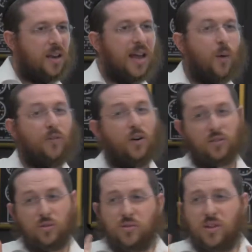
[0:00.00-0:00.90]
Now we've
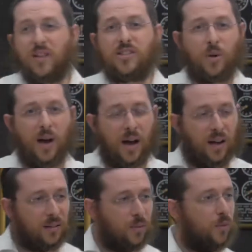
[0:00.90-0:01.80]
got two sides to our
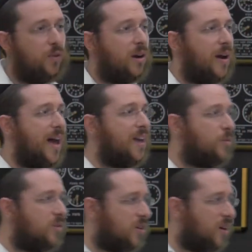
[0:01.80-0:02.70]
heart. We've got our
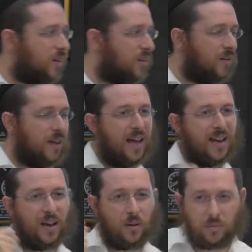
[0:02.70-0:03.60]
animal side
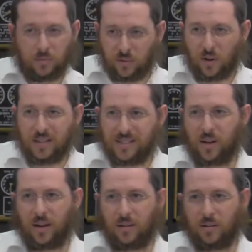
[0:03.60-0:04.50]
and our divine
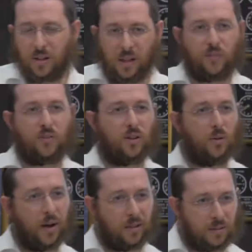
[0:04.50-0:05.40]
side, the left and
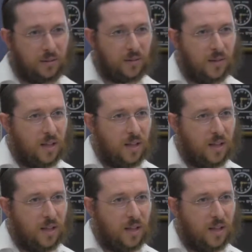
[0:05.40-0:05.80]
the right.